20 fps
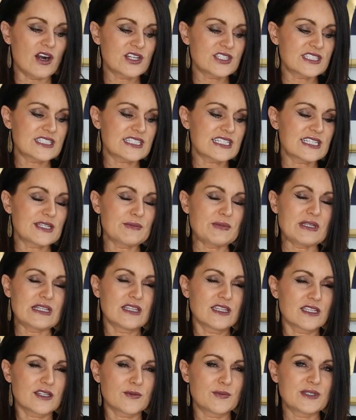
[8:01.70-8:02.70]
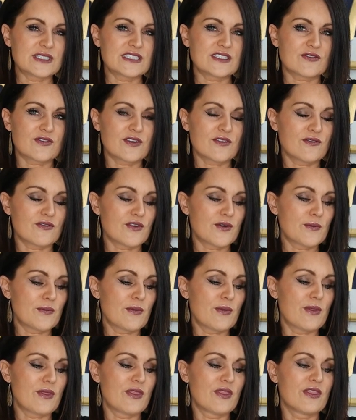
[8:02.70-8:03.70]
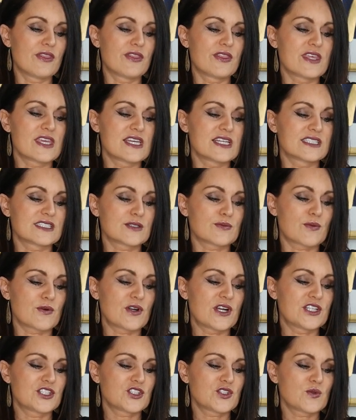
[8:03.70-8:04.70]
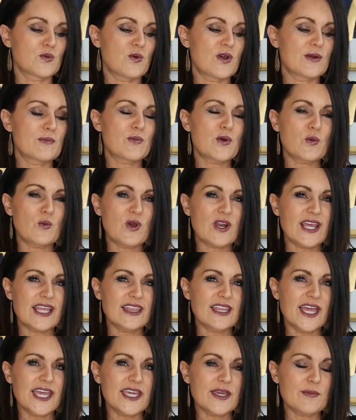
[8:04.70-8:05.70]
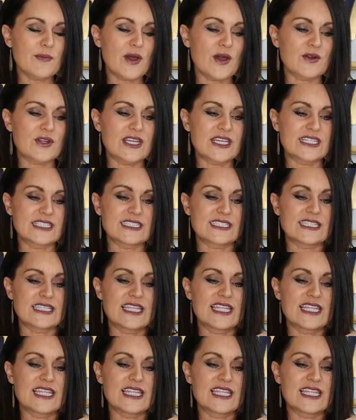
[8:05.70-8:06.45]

Ours is gonna be a little bit different from the inspiration one, but what I like about it is